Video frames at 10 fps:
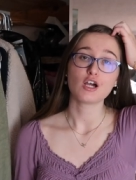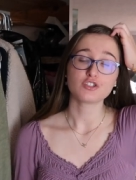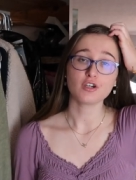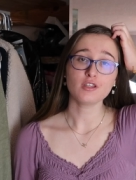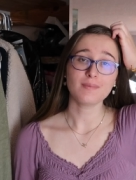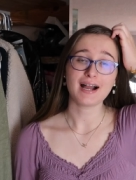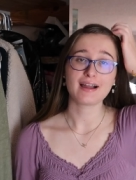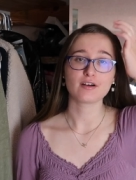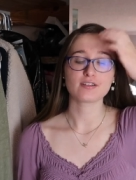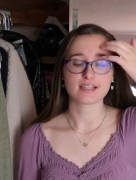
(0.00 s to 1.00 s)
show the
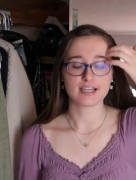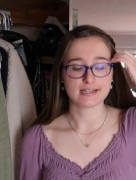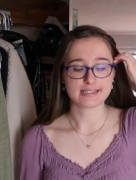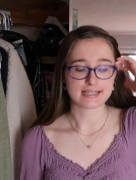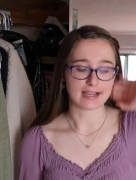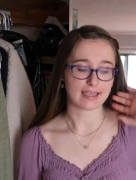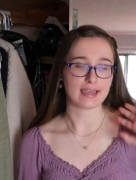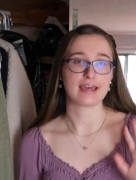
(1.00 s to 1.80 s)
piles here in a second.